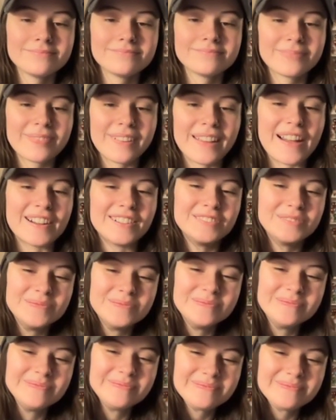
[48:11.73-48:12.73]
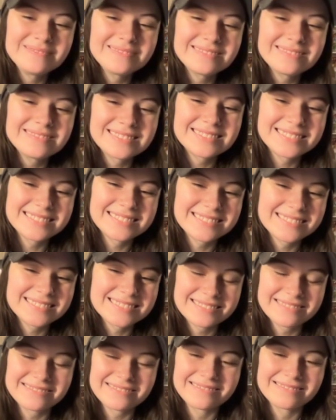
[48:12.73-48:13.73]
Yeah. That's,
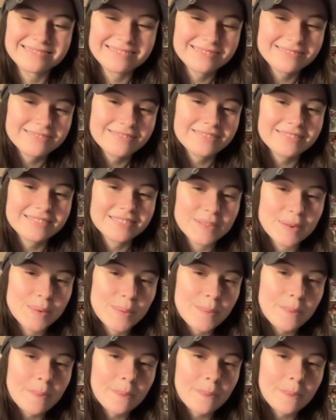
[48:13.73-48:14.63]
that's such a cop out, though.